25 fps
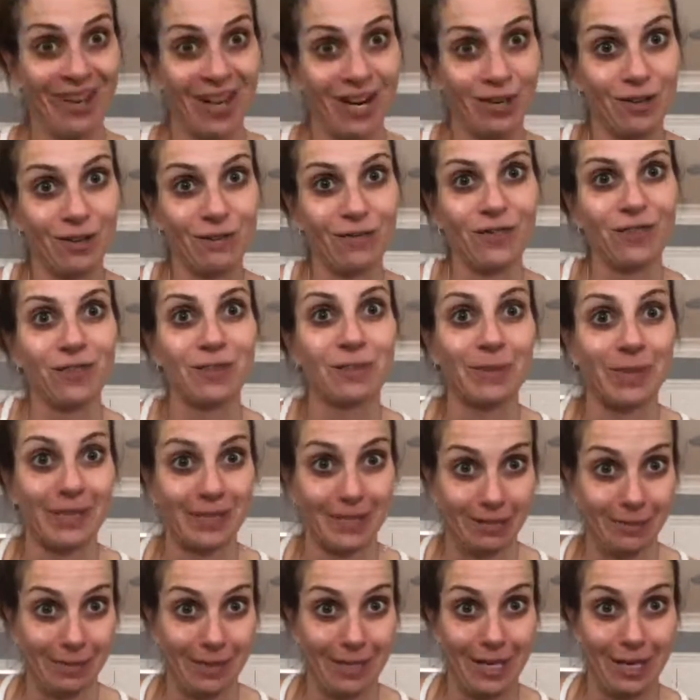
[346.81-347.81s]
How are you feeling
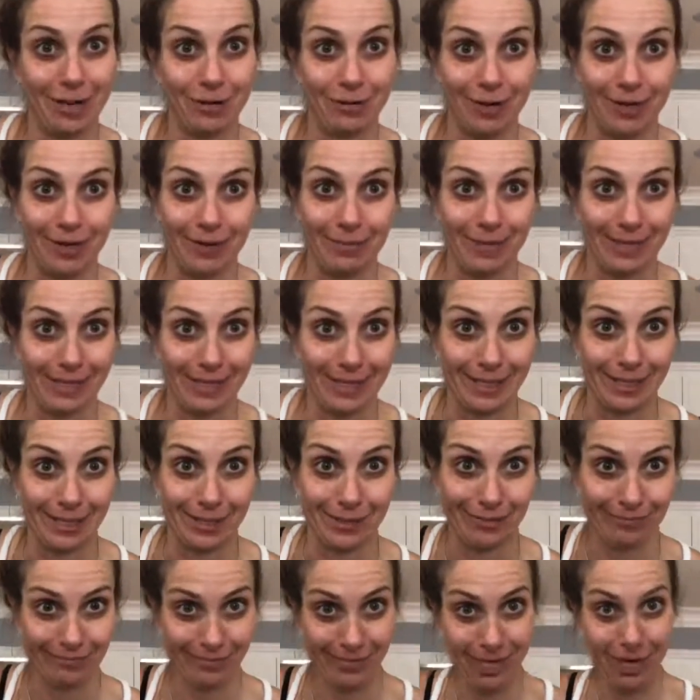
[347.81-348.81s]
about some sangria, my
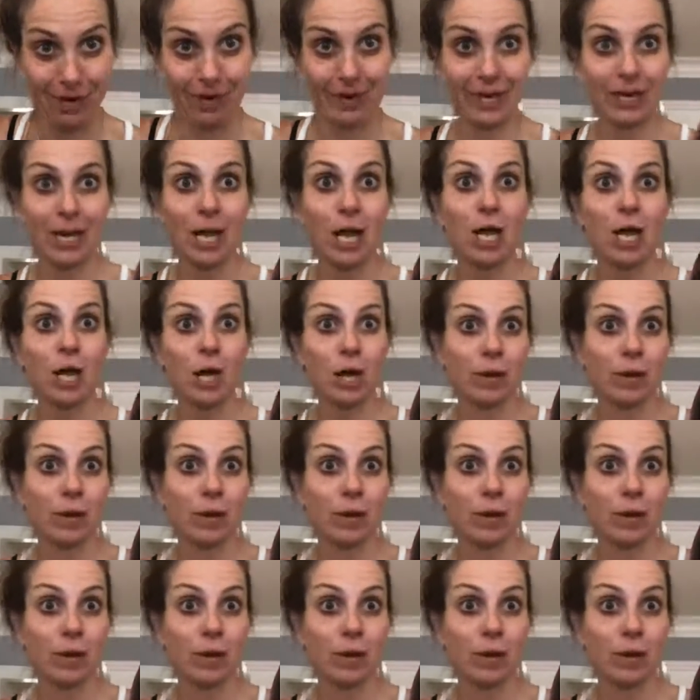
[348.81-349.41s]
sister? All right,